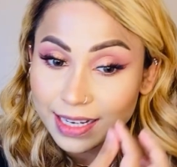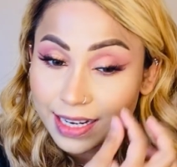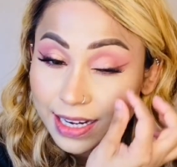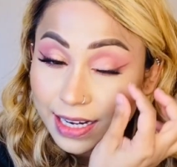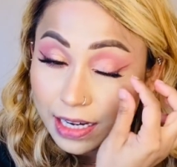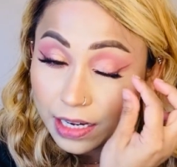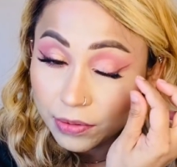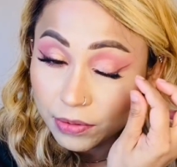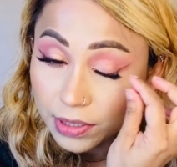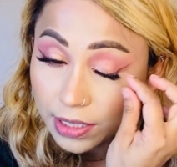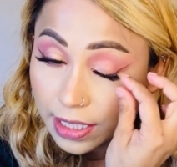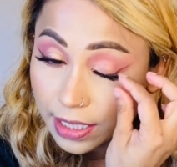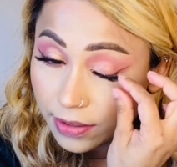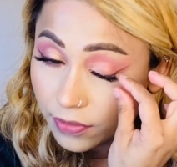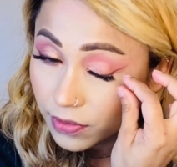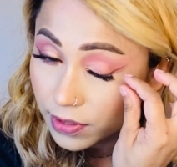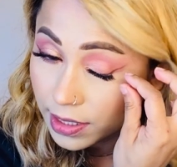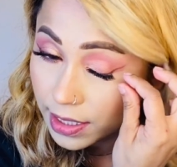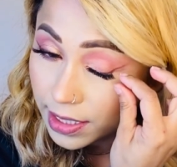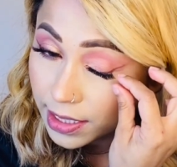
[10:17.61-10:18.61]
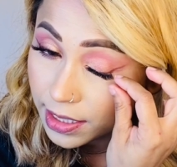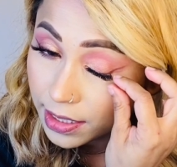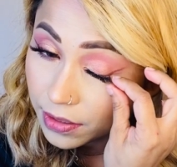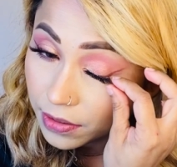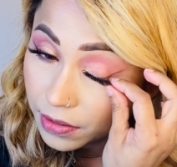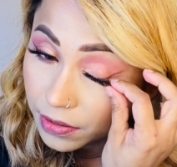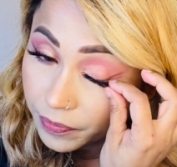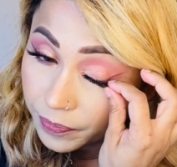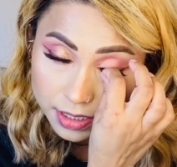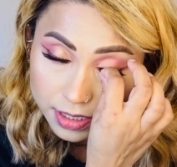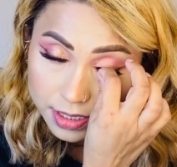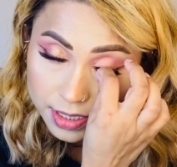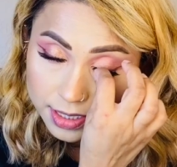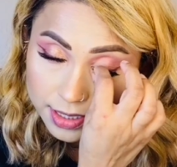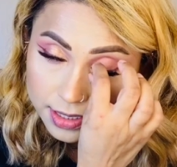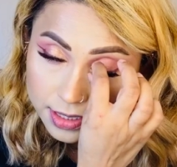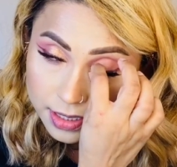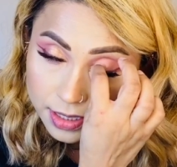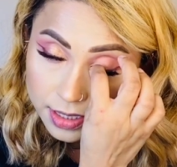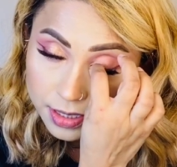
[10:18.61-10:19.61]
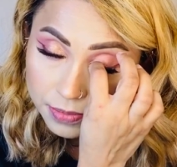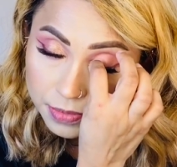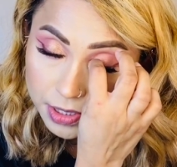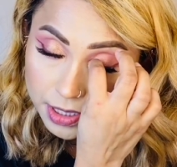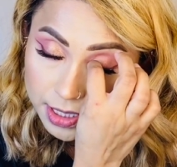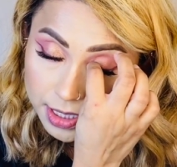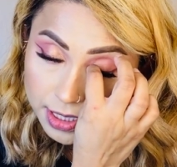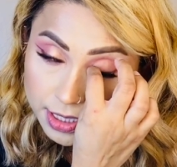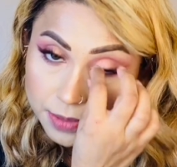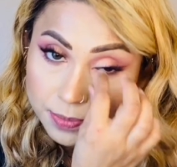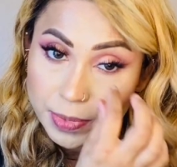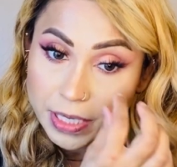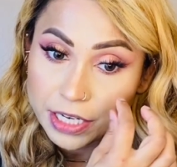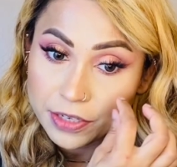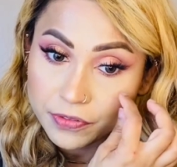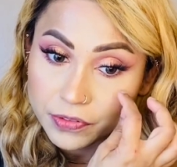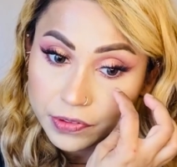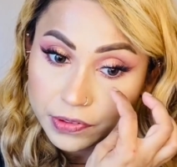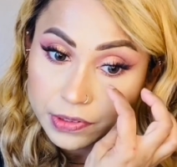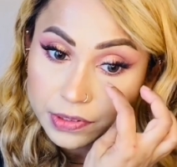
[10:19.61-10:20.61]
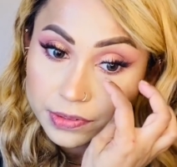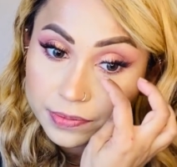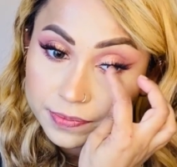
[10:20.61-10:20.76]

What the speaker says: I will have a, like, you know, it's gonna be really painful.